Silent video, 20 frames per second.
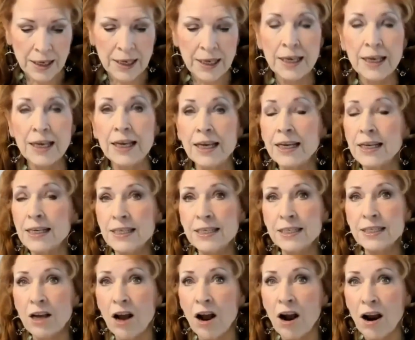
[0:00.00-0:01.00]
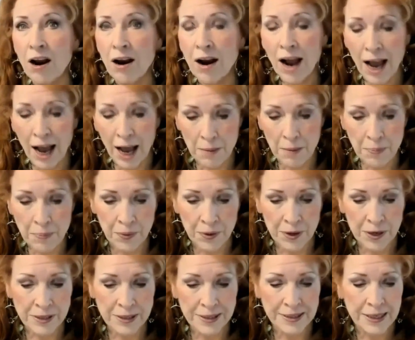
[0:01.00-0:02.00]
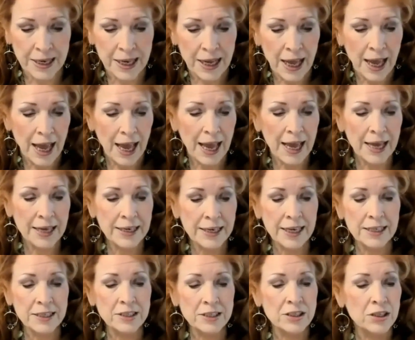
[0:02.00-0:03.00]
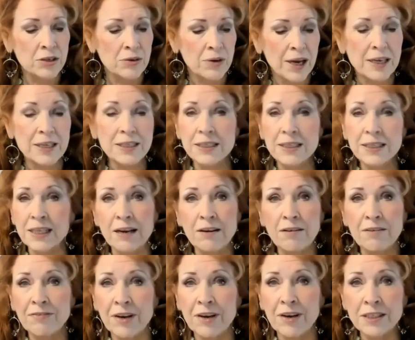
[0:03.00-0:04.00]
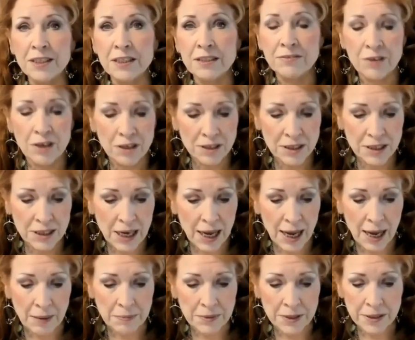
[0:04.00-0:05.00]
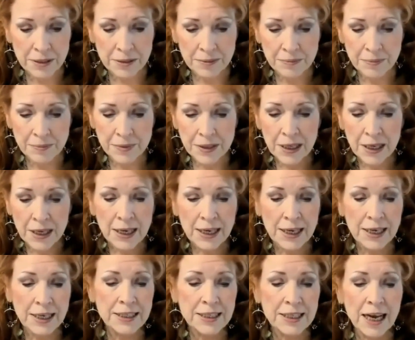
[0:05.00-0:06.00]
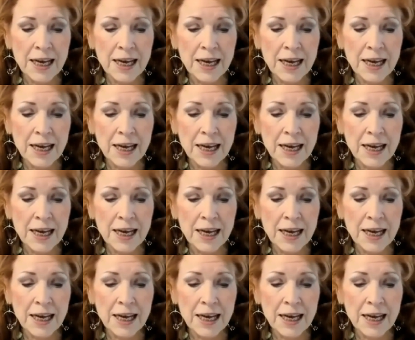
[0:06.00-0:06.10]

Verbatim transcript: He is our high priest and is the greatest sacrifice of all times. He